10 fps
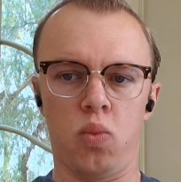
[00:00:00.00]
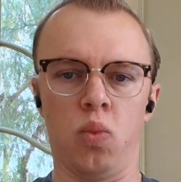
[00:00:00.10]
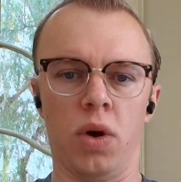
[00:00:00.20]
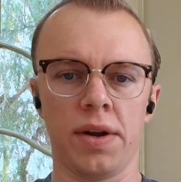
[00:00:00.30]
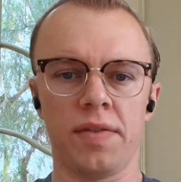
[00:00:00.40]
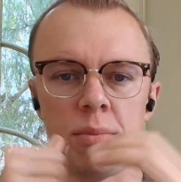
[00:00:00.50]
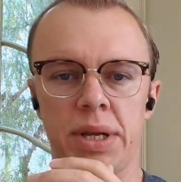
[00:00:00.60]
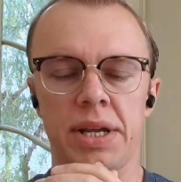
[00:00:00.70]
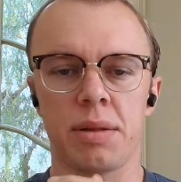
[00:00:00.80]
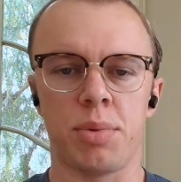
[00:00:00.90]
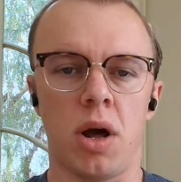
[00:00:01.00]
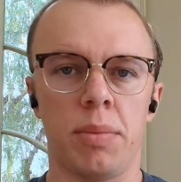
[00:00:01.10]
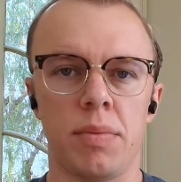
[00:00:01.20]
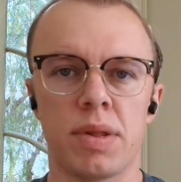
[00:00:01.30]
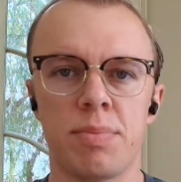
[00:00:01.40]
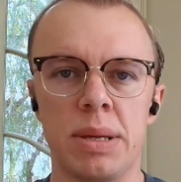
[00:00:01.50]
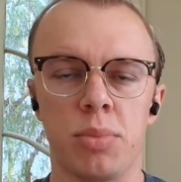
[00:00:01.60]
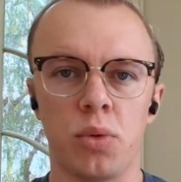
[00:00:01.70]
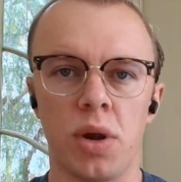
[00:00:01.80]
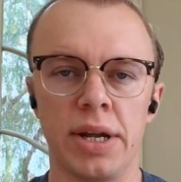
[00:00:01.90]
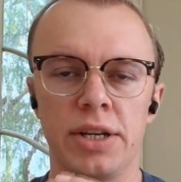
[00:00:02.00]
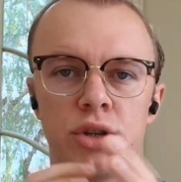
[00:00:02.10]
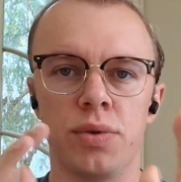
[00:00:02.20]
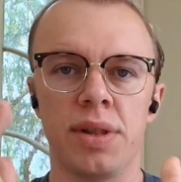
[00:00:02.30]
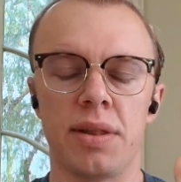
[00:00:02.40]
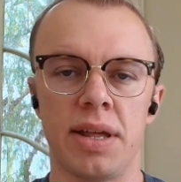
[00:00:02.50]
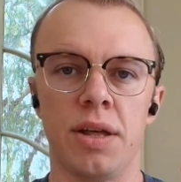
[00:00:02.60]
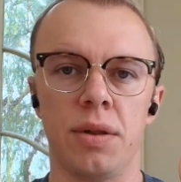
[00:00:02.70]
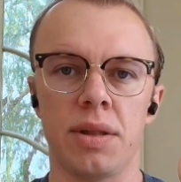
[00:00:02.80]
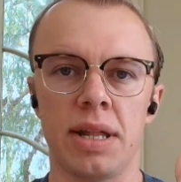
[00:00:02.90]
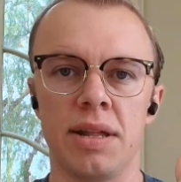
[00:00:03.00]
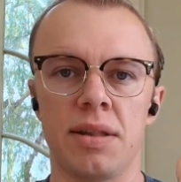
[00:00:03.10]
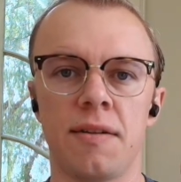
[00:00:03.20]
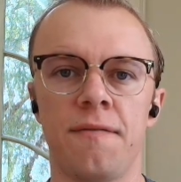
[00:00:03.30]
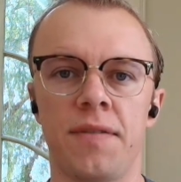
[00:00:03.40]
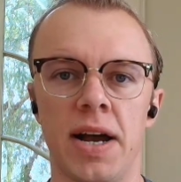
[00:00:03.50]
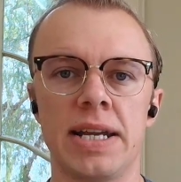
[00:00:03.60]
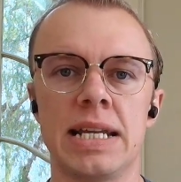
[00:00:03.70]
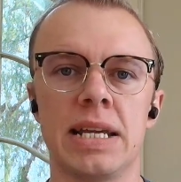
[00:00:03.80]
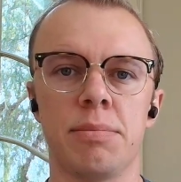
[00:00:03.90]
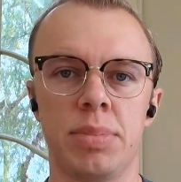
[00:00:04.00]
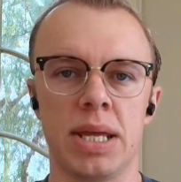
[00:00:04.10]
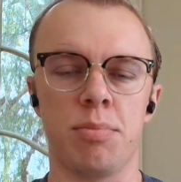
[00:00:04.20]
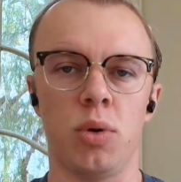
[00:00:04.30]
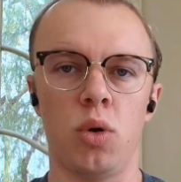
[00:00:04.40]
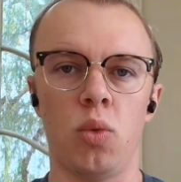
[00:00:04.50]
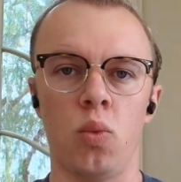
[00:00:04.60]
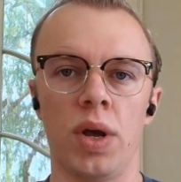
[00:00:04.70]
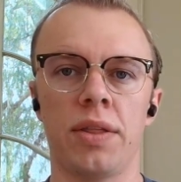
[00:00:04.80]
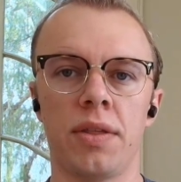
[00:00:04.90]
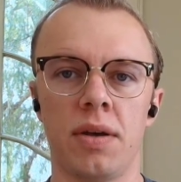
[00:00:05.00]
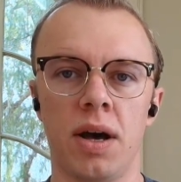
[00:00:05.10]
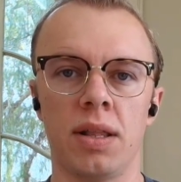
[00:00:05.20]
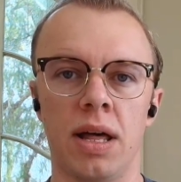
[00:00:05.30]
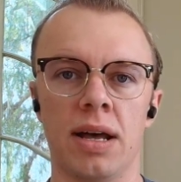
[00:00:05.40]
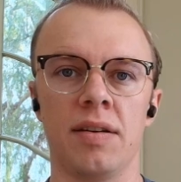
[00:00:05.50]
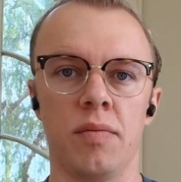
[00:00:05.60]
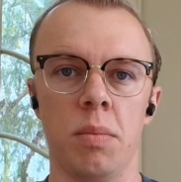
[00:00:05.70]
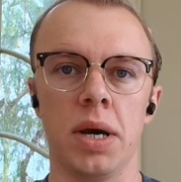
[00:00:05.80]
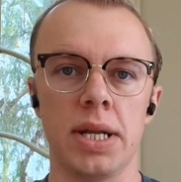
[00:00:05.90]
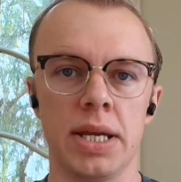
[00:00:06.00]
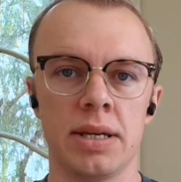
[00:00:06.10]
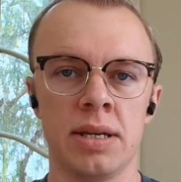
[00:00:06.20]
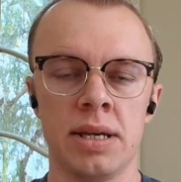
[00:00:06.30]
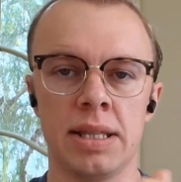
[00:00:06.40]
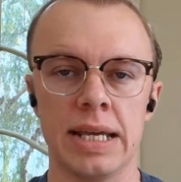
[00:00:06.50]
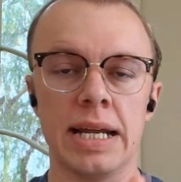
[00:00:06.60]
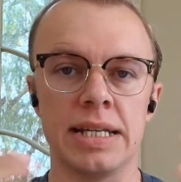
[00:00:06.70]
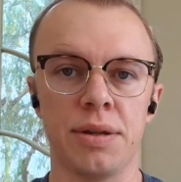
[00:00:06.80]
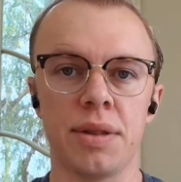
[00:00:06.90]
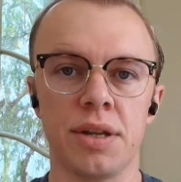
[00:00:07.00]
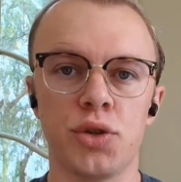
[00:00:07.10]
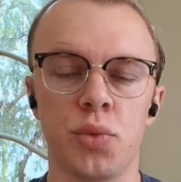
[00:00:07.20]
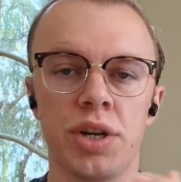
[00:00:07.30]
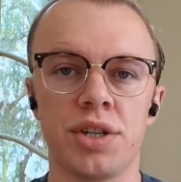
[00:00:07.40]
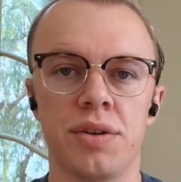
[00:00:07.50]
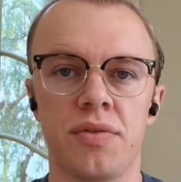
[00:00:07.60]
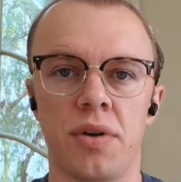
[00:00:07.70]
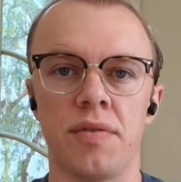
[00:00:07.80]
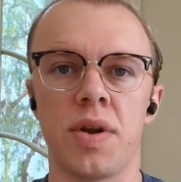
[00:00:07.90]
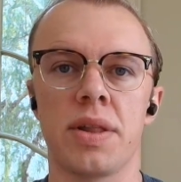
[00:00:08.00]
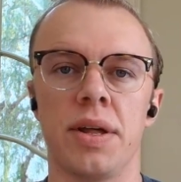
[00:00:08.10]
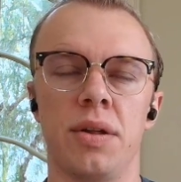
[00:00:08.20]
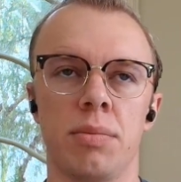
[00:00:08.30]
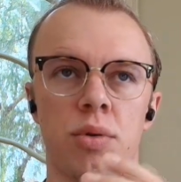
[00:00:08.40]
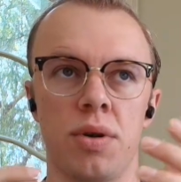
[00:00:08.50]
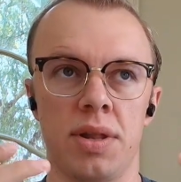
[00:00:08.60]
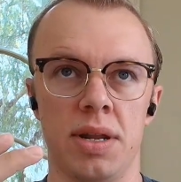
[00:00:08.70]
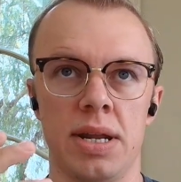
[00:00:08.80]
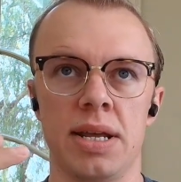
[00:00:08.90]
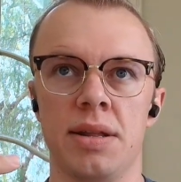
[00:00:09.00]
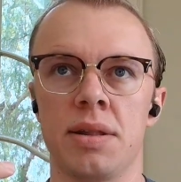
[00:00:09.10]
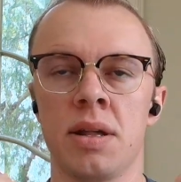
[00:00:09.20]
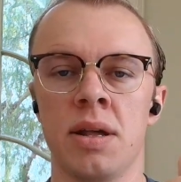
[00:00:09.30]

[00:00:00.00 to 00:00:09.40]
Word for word: One of the biggest problems people run into in sales is finding people with a lot of money. The ideal situation for every salesperson is